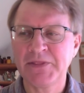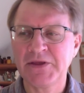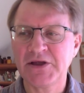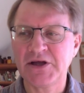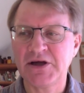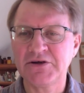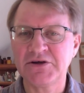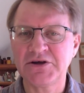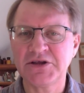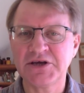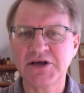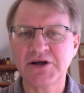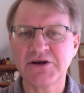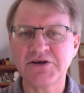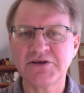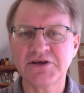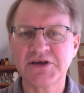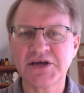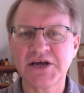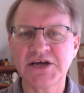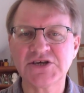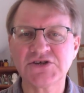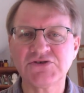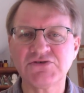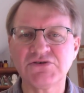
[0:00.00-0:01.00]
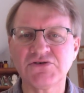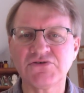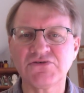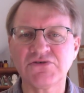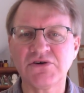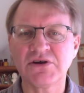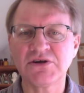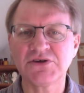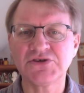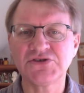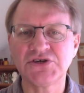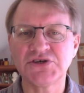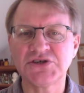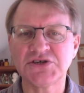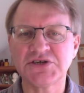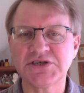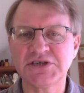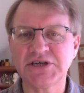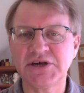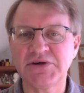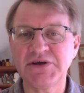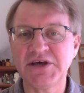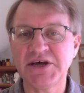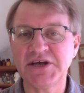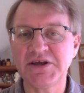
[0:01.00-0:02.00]
I'm going to go to the gastroenterologist.
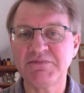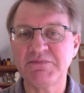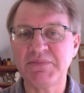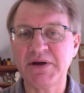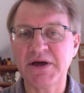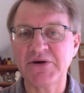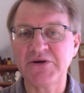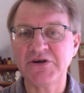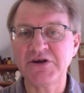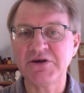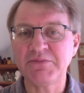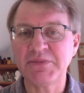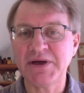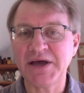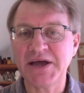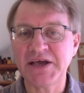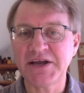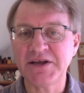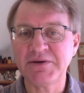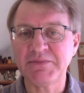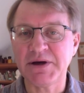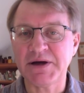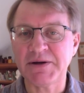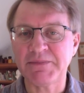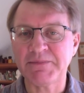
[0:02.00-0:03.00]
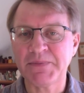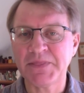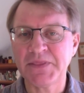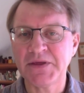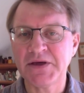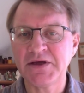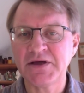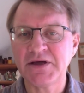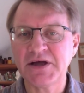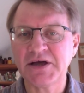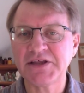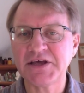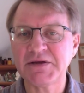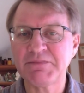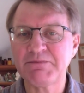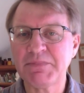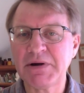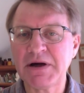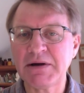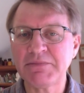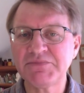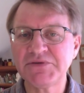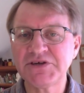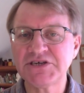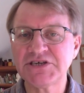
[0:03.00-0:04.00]
So he had a barium enema, and they
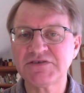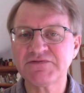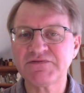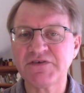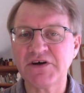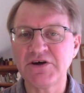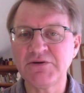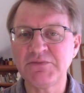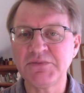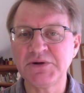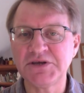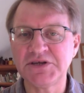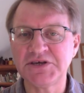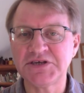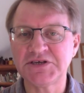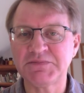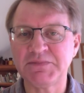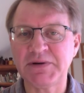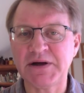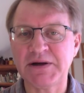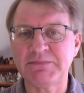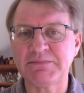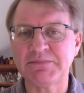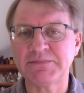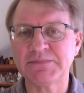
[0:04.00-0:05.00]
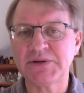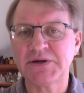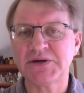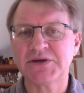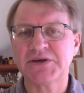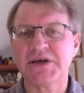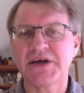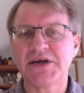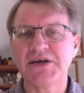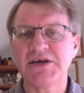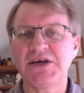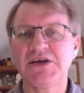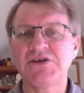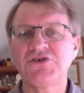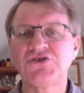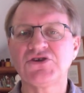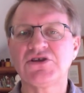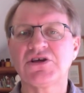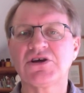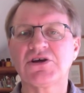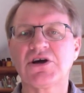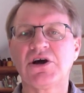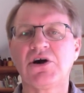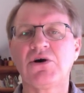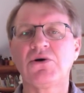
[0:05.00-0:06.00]
pumped this foam in his bum, okay, into
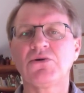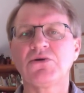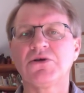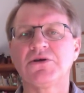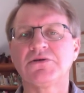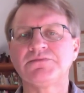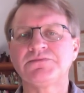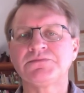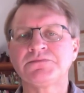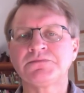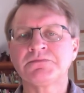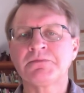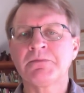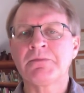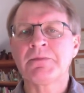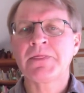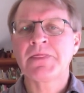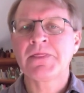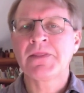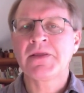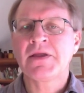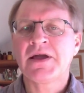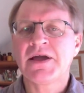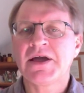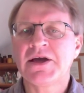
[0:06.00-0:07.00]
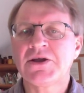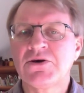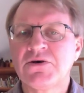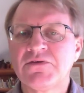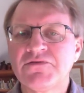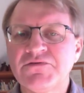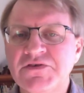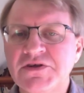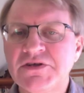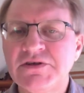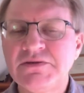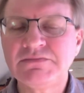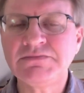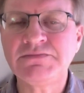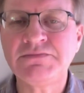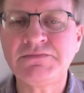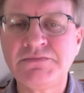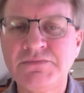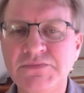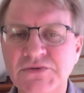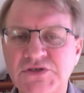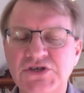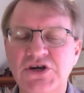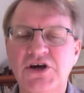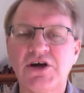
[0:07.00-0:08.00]
the colon. And often
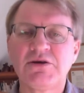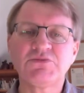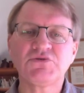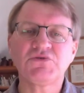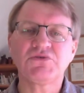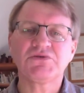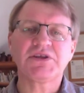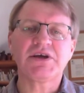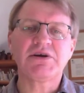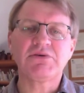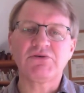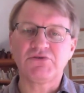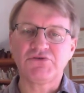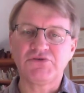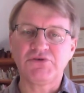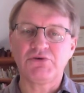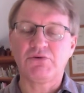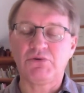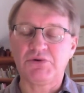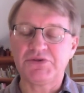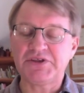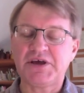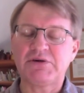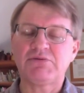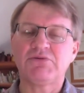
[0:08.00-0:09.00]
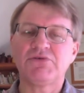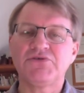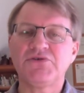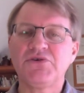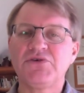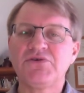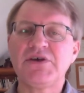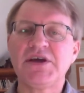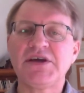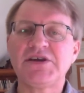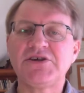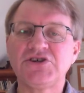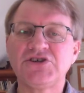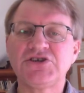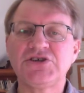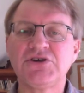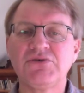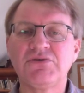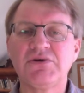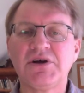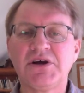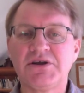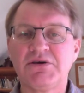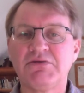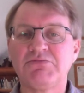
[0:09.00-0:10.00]
times what they will do, what they will do then is do
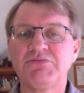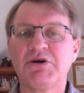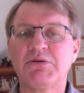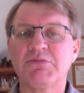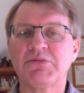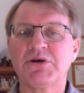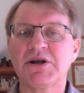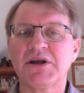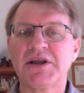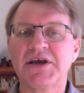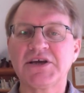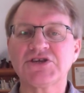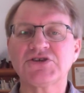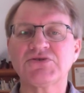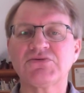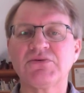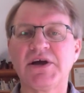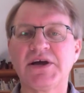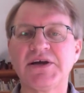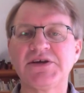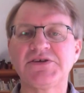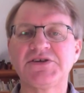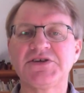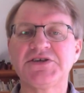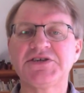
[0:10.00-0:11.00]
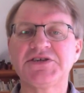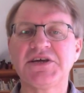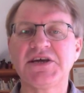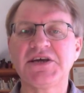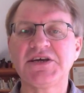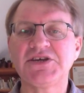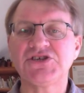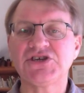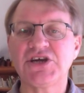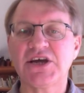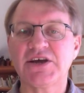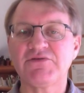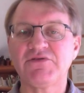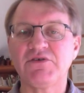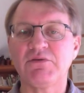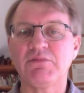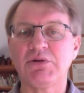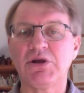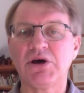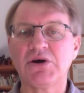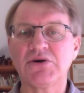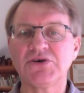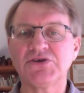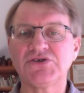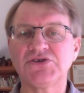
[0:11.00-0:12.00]
an abdominal X-ray to see, check for
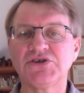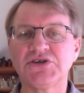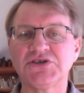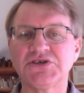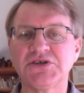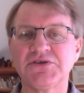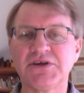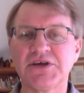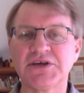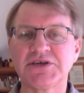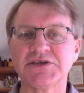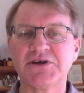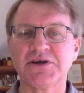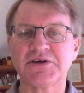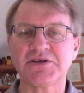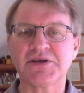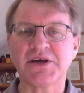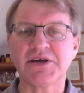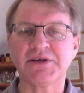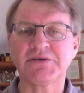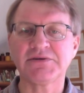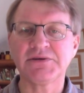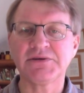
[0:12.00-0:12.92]
blockages and things like that.